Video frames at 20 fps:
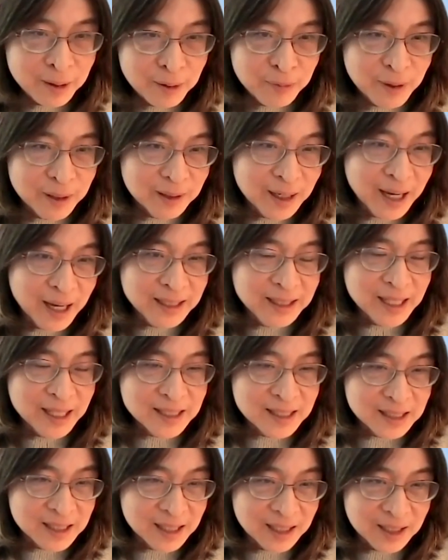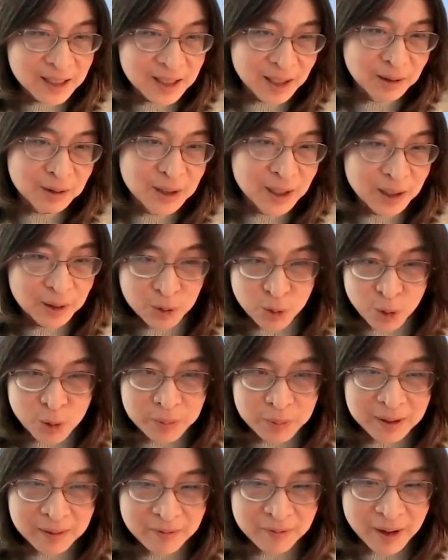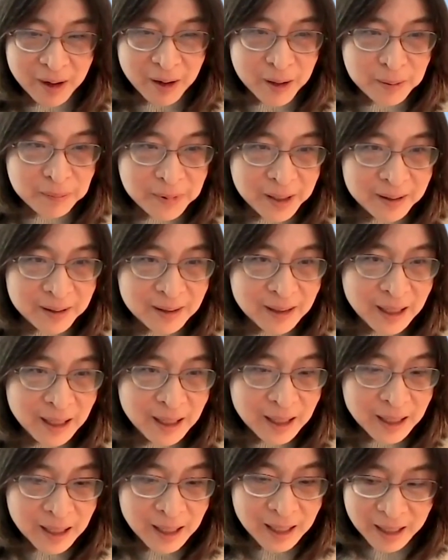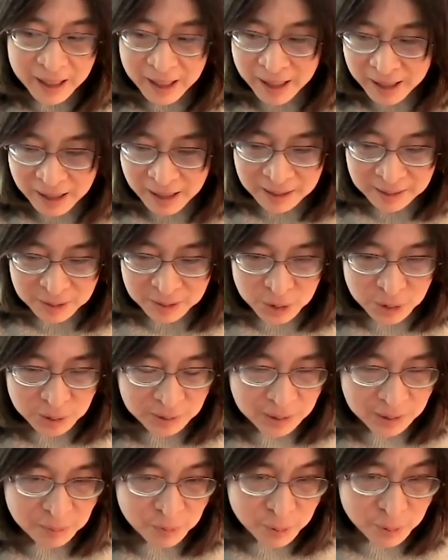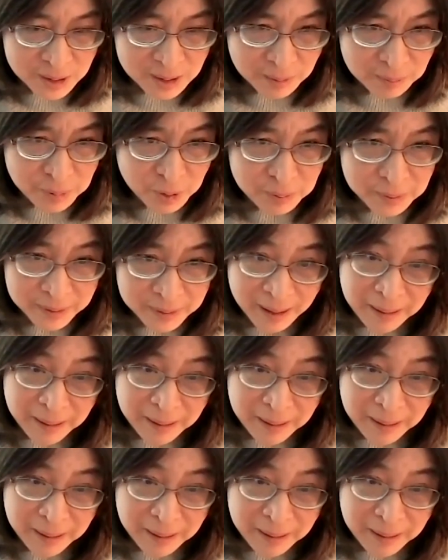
from the high density downtown urban environment and to the more suburban.